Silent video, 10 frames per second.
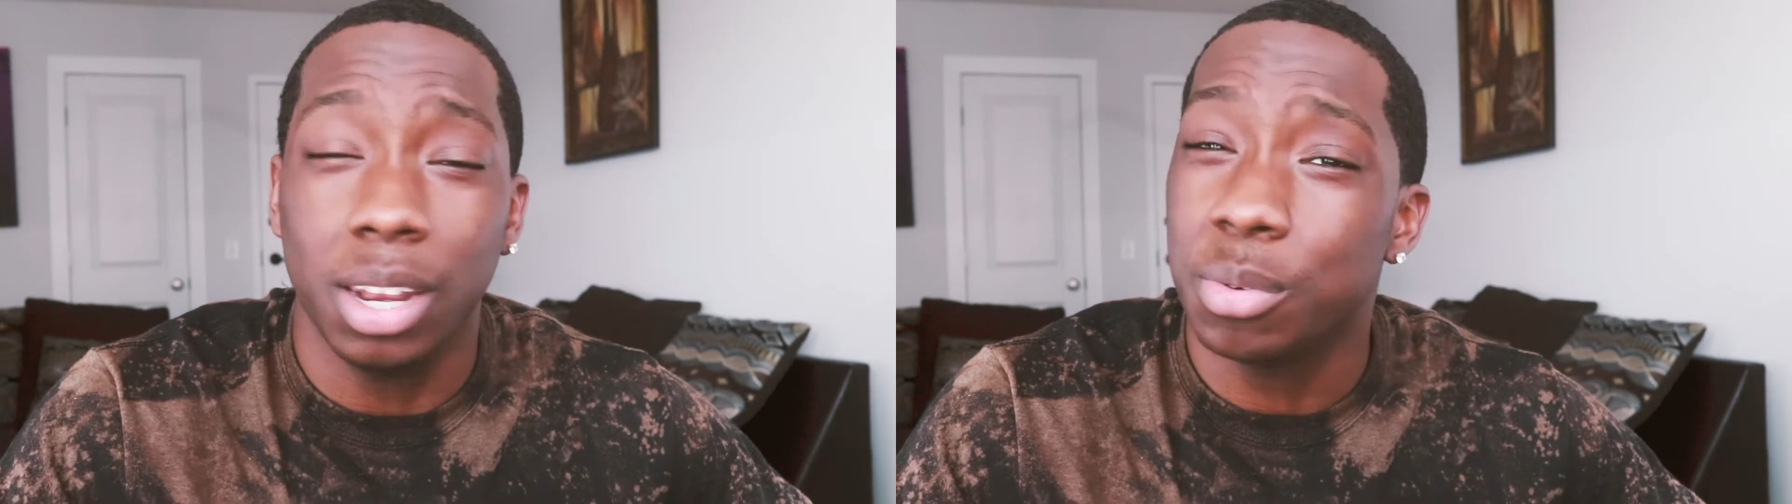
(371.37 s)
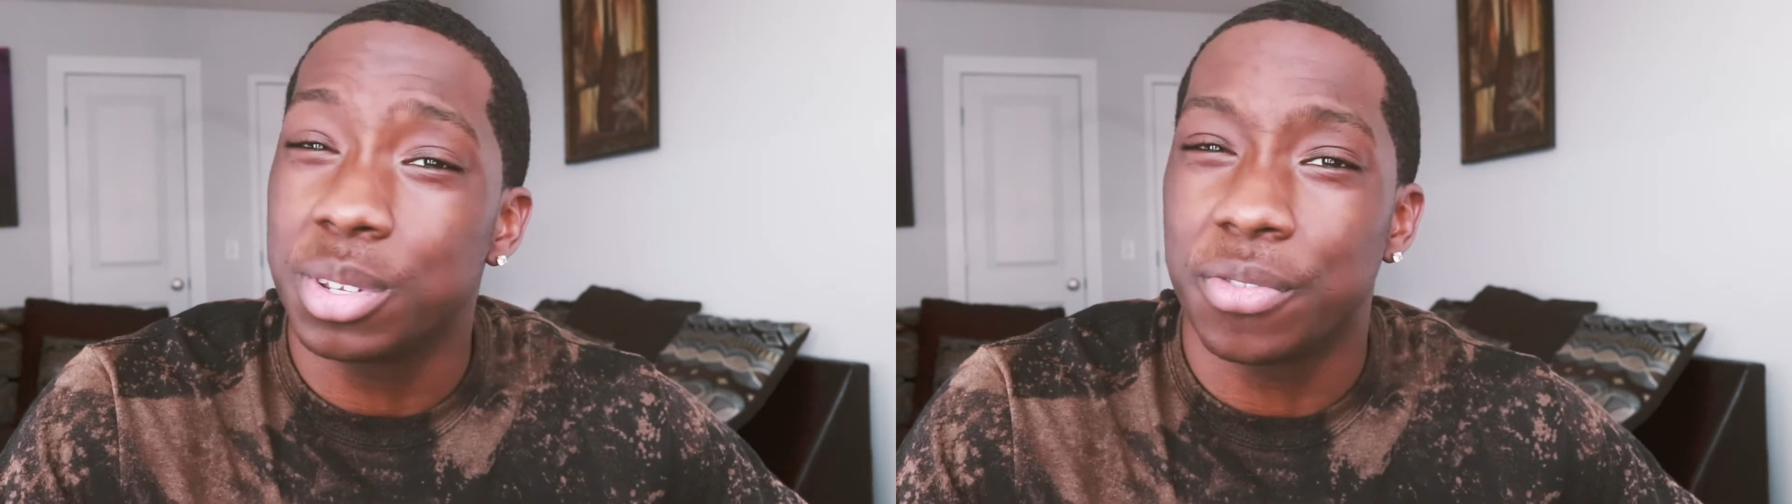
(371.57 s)

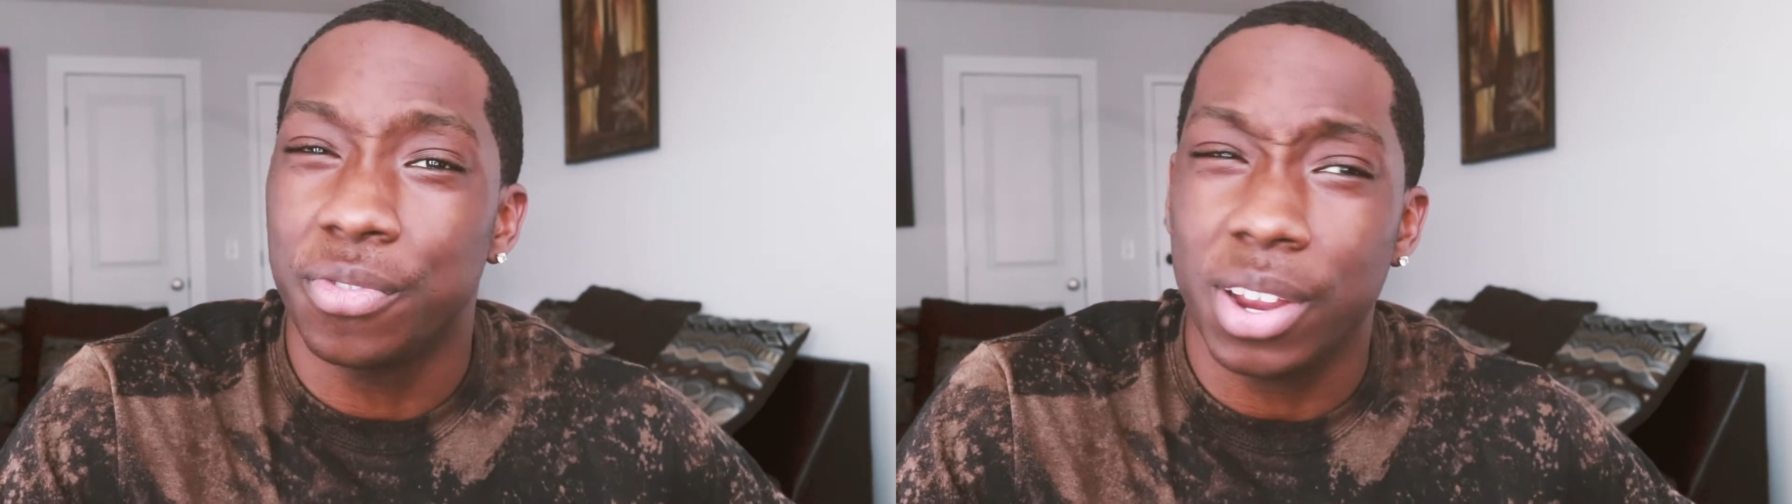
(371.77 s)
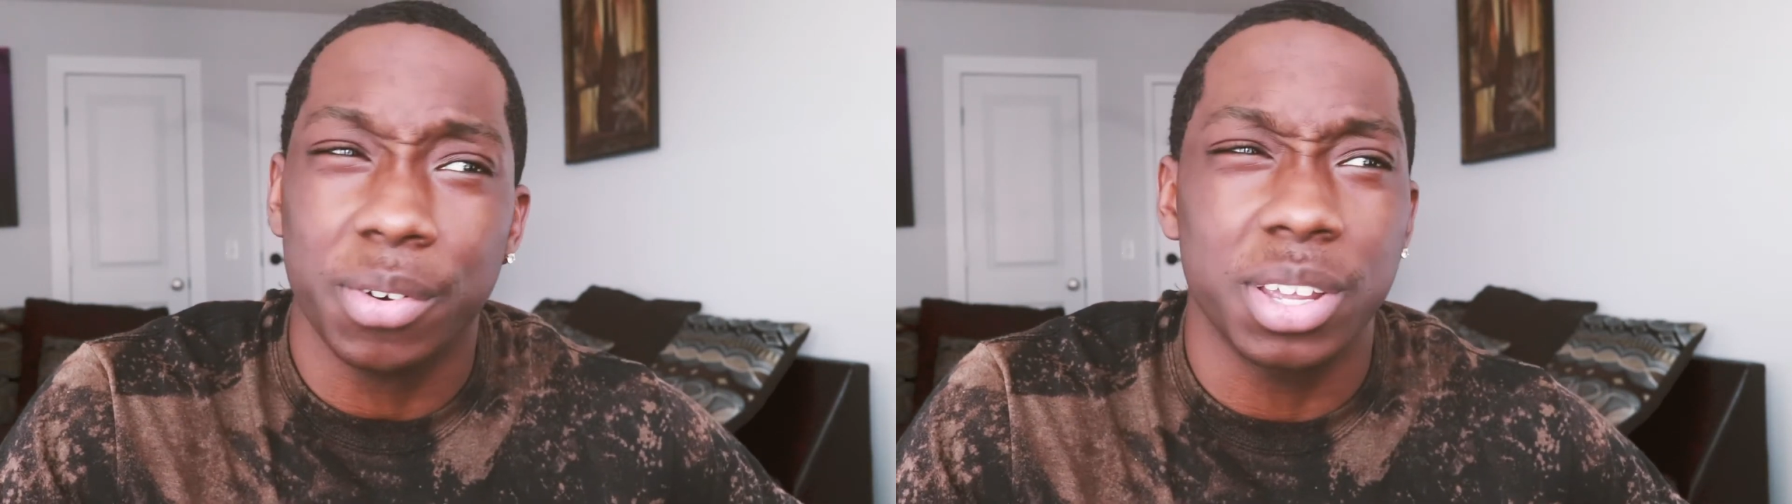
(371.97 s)
it was a
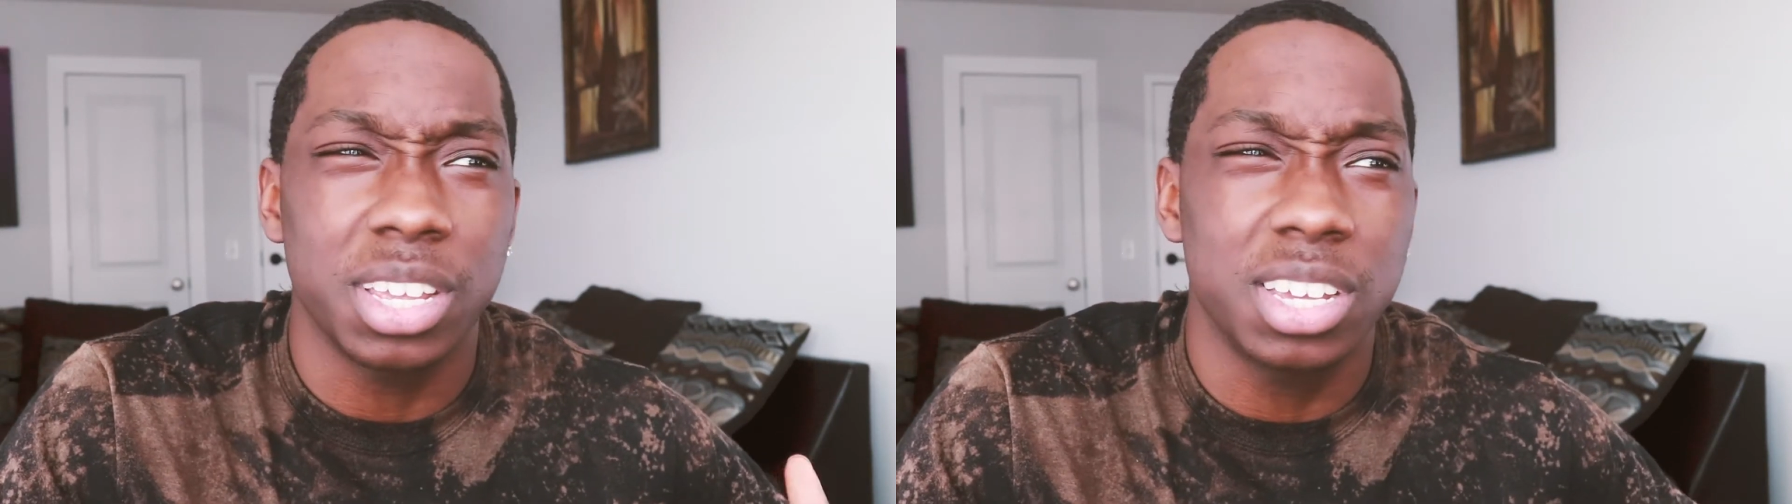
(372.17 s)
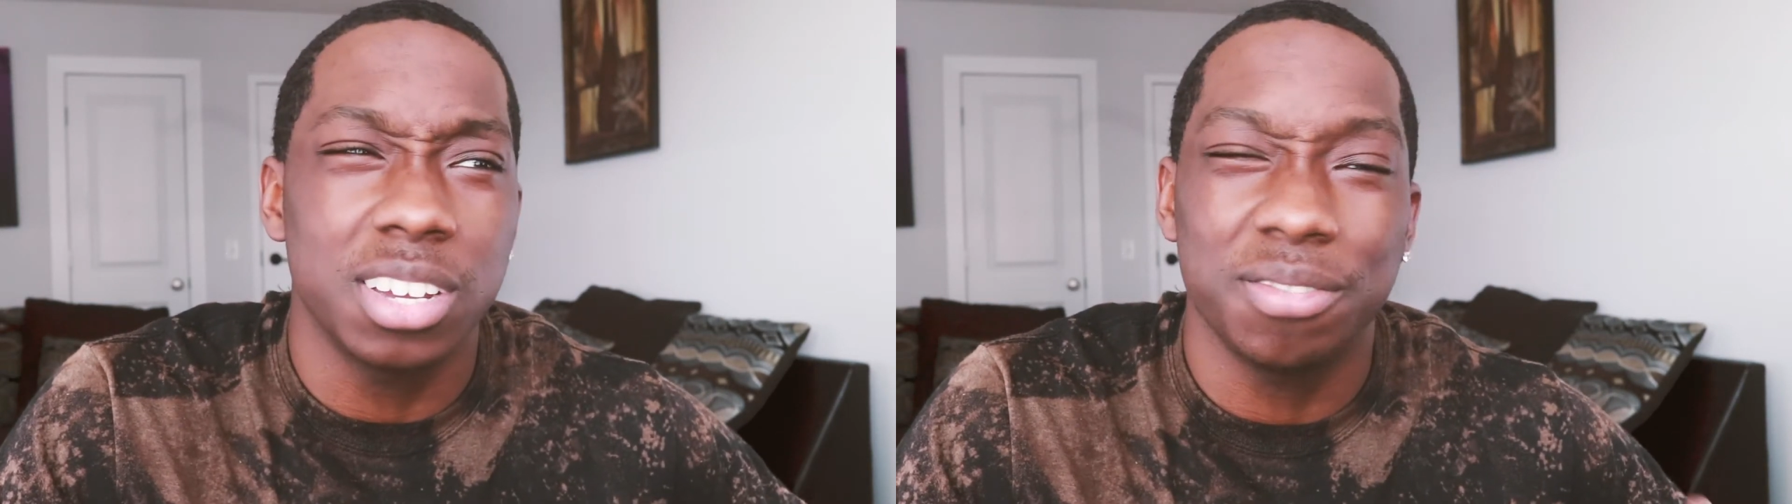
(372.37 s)
very
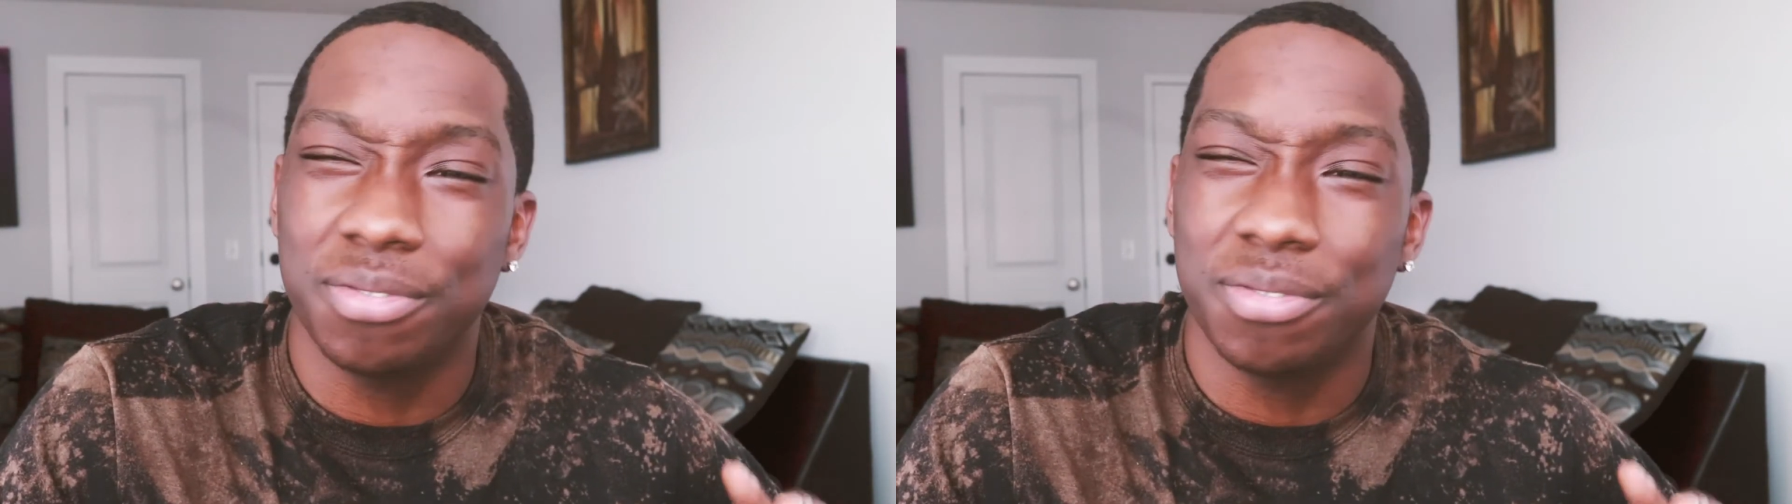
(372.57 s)
good